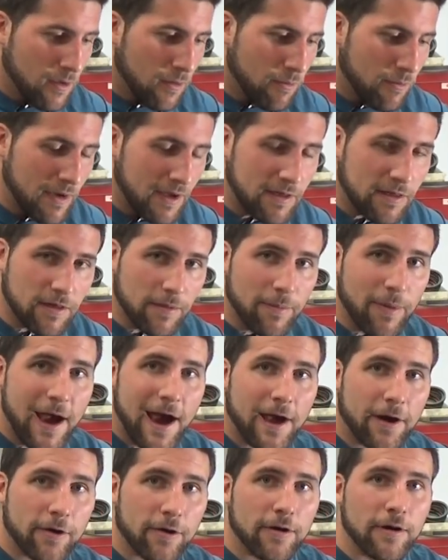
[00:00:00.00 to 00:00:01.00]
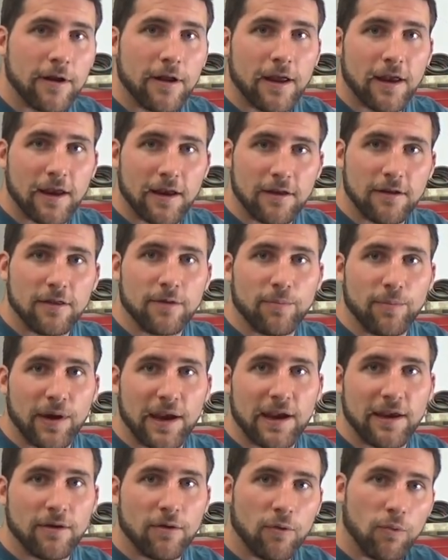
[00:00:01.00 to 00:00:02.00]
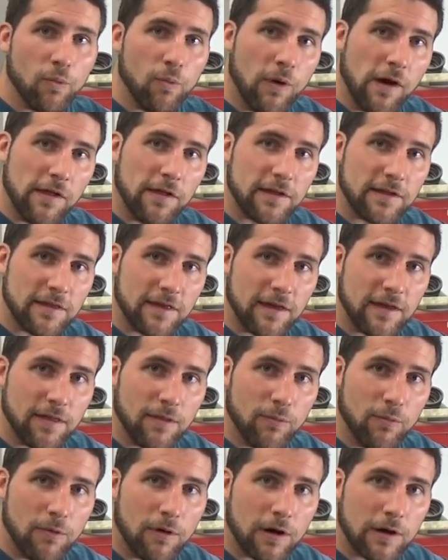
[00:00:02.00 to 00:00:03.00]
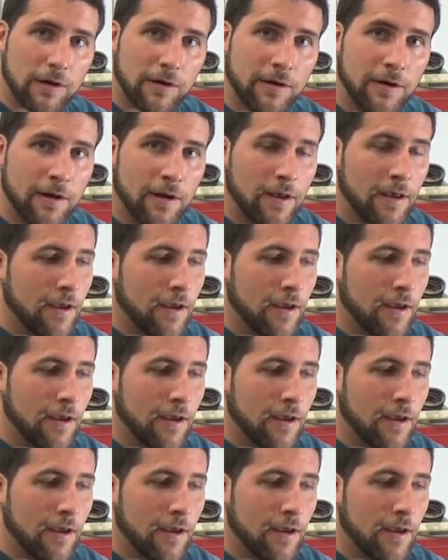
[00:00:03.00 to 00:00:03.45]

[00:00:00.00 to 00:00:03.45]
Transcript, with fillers: mix a pattern into the paint while it's in the water.